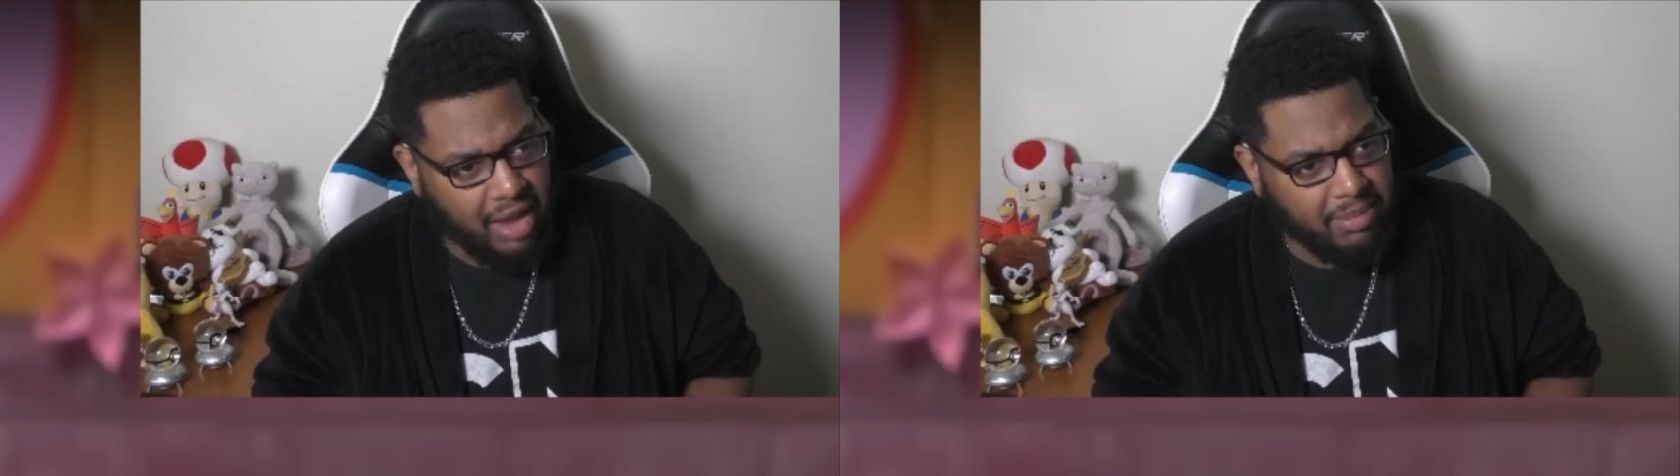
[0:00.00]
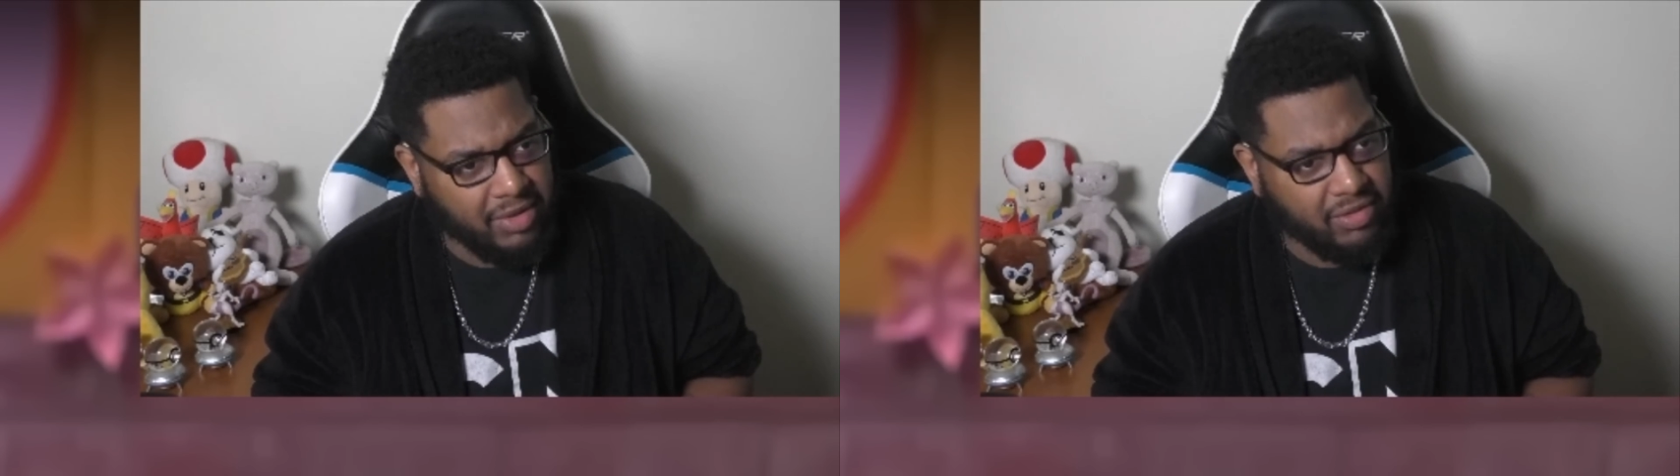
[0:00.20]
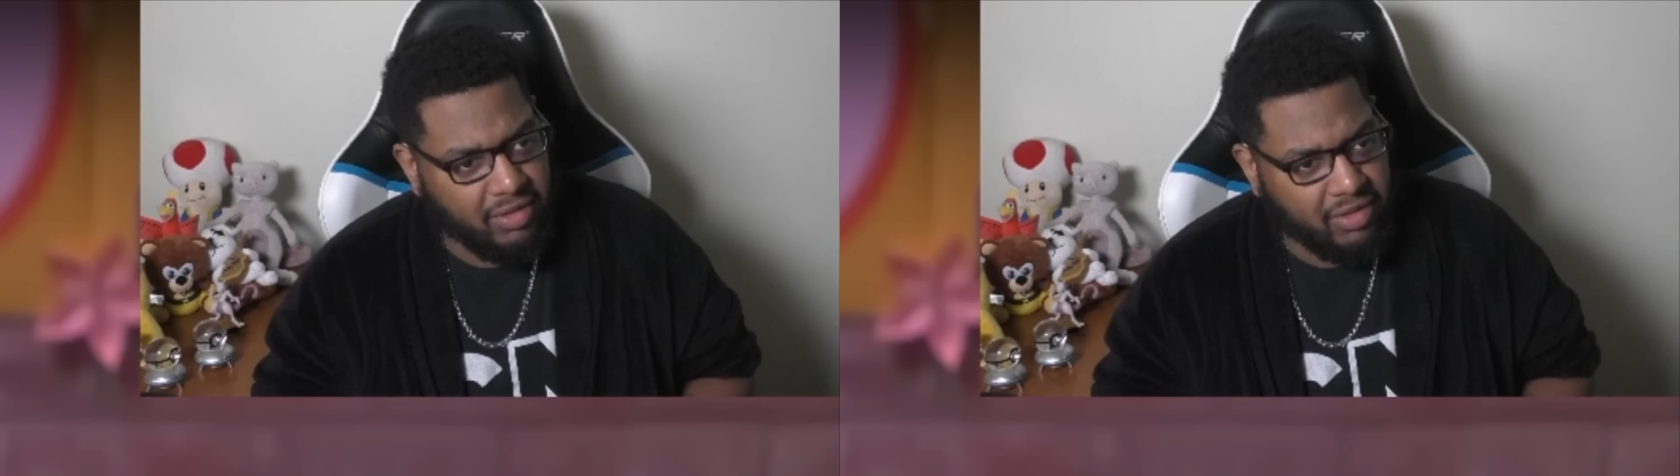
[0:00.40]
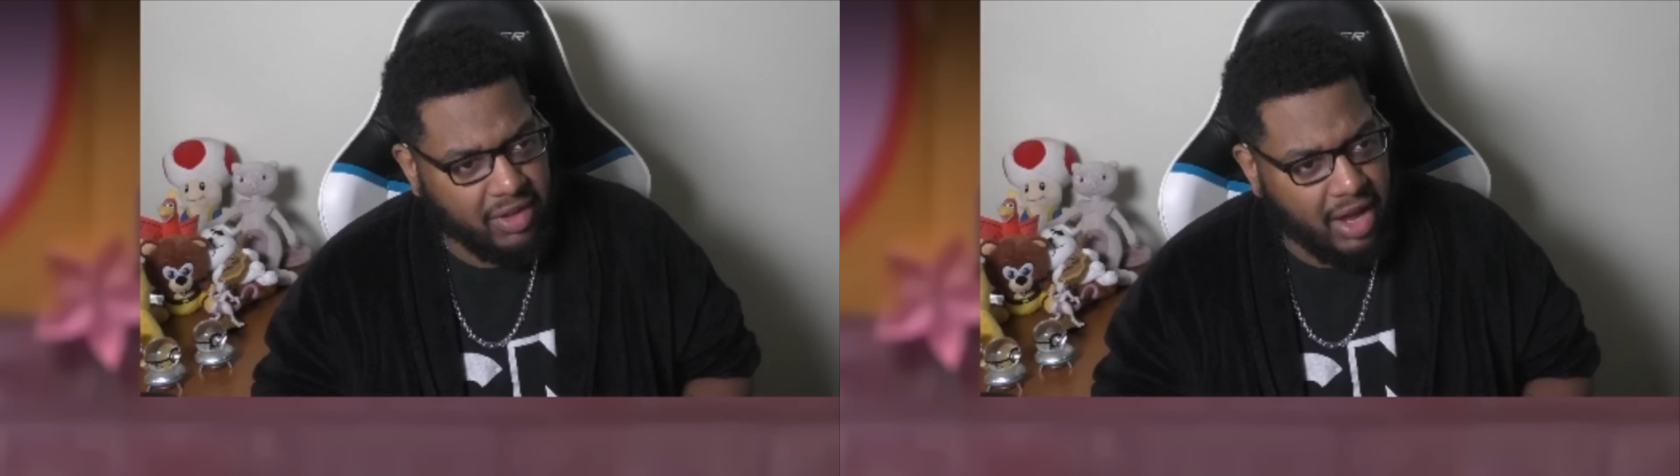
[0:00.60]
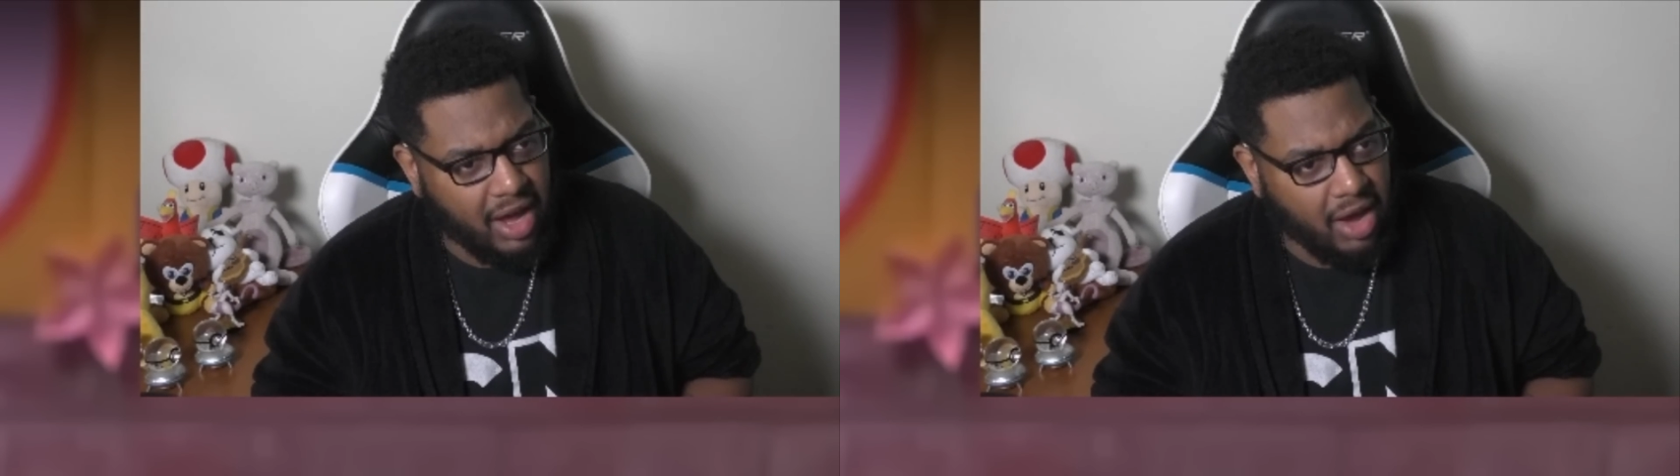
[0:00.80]
I
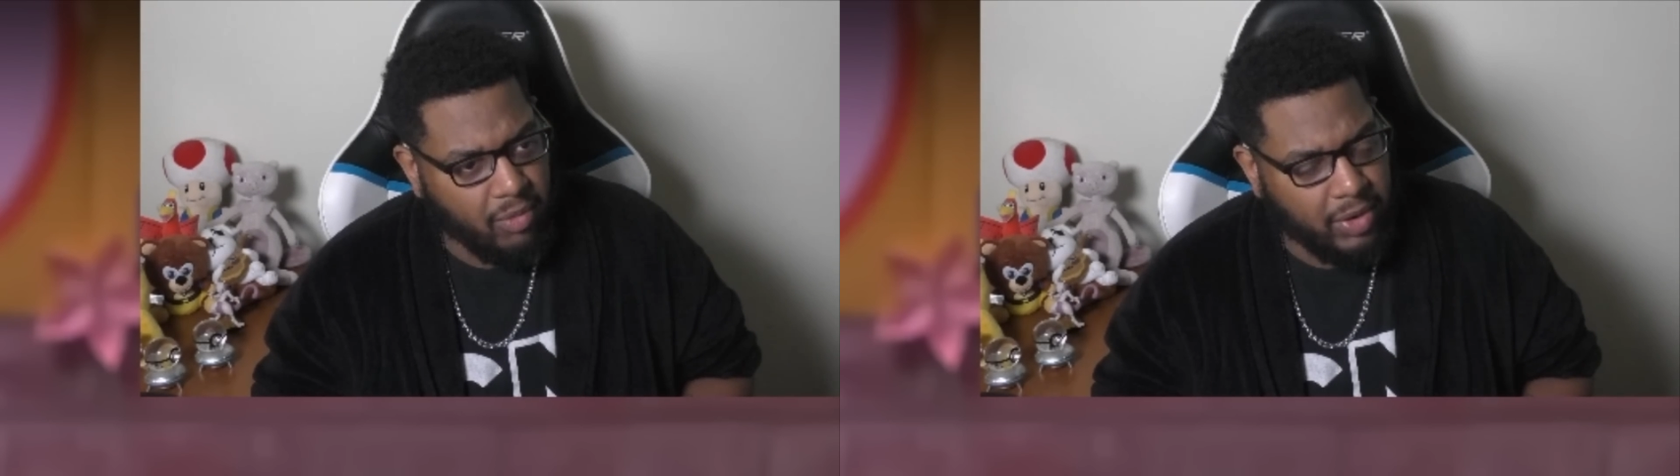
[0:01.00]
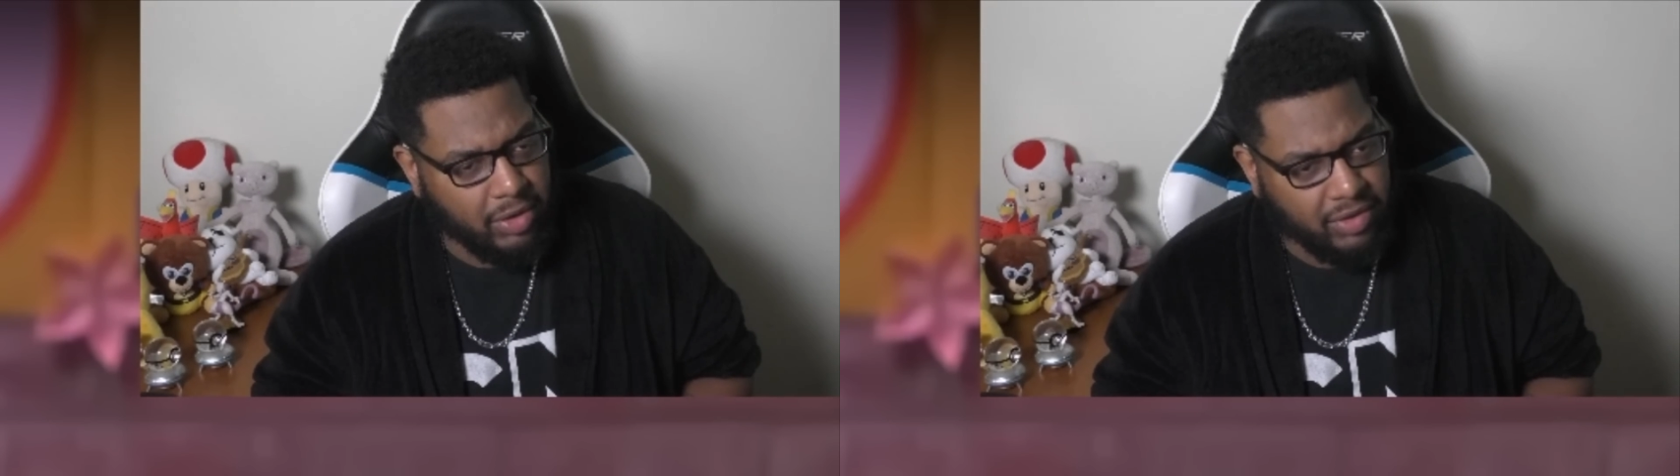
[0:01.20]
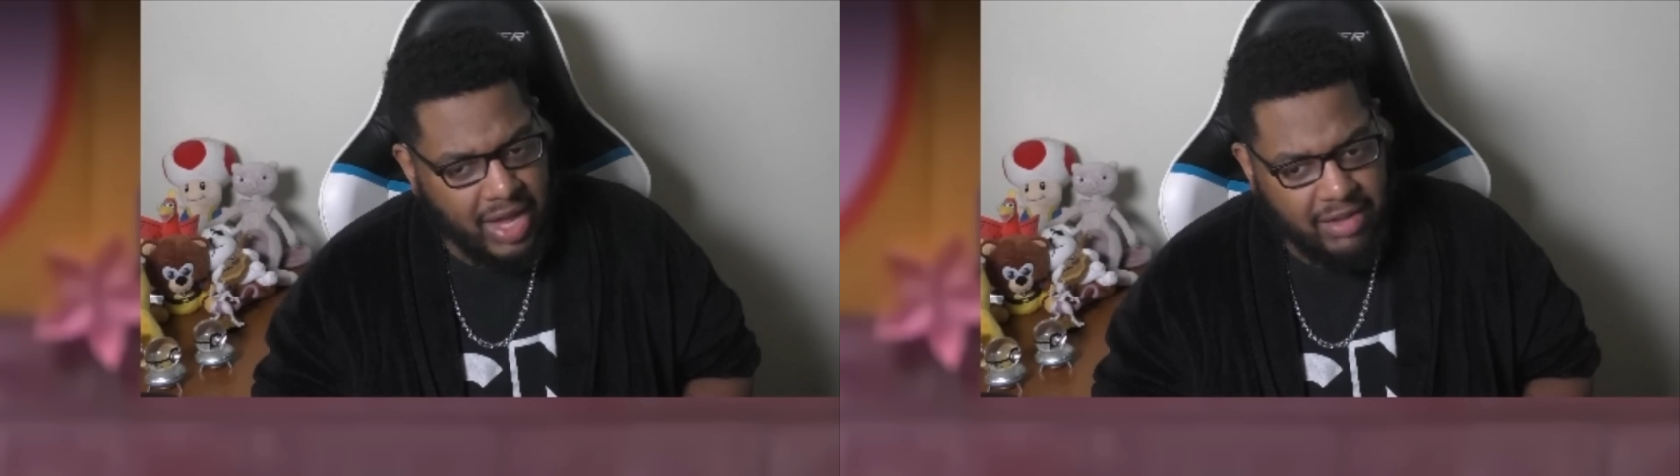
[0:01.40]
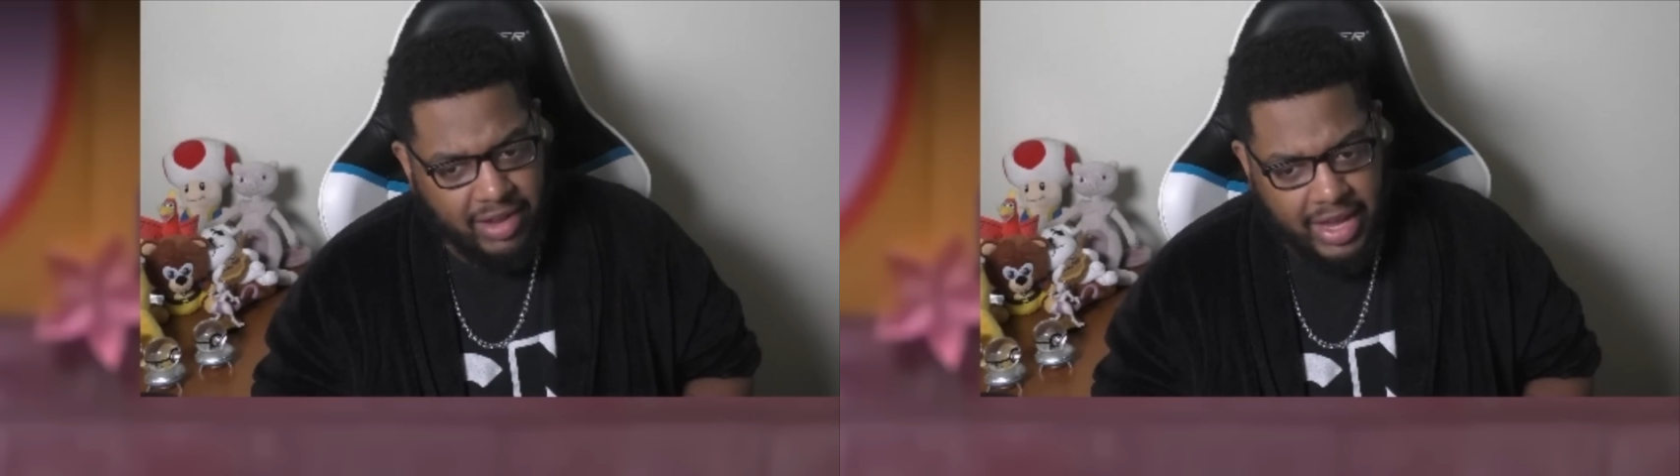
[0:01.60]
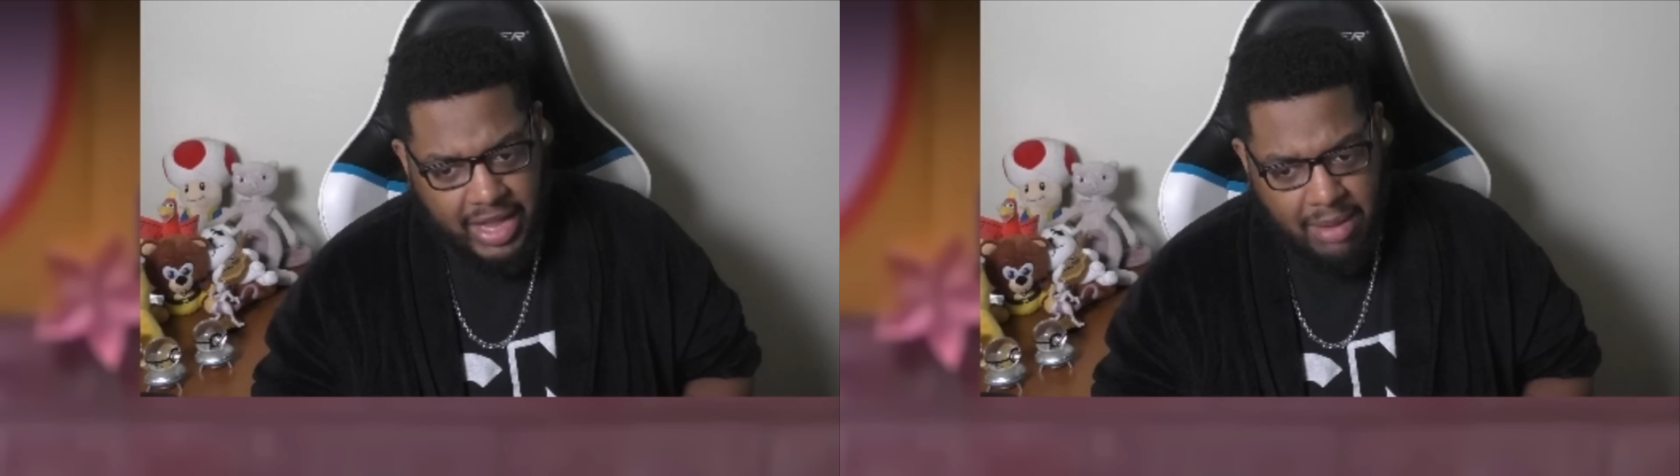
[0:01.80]
missed uh, Riddle Sky
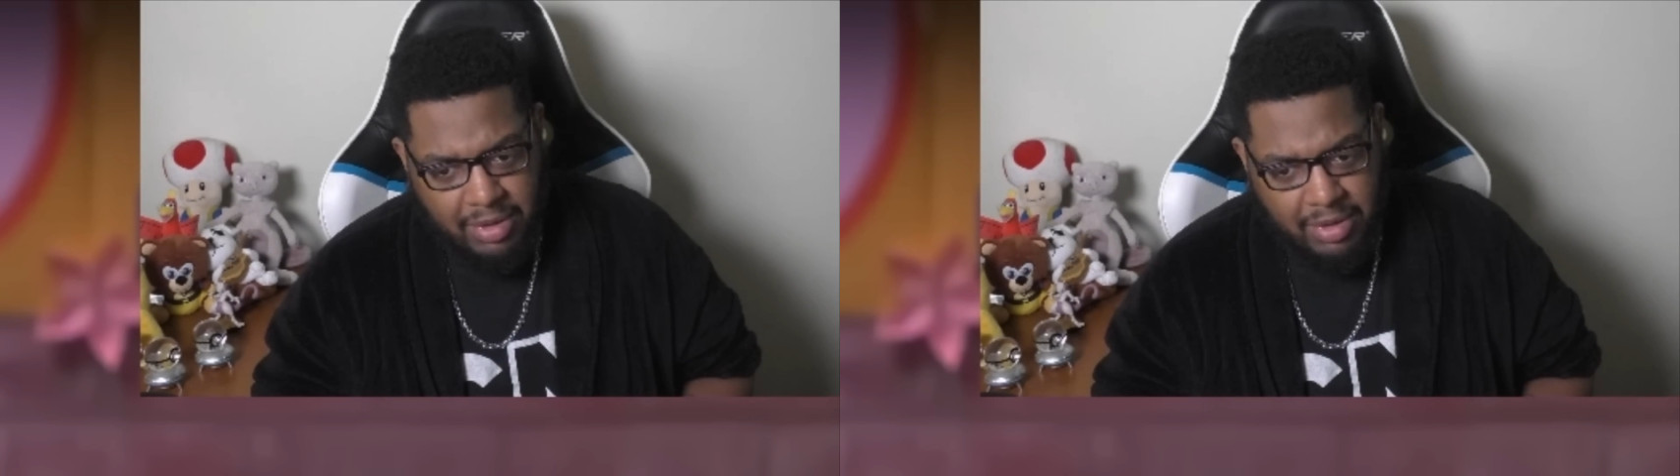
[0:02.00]
and I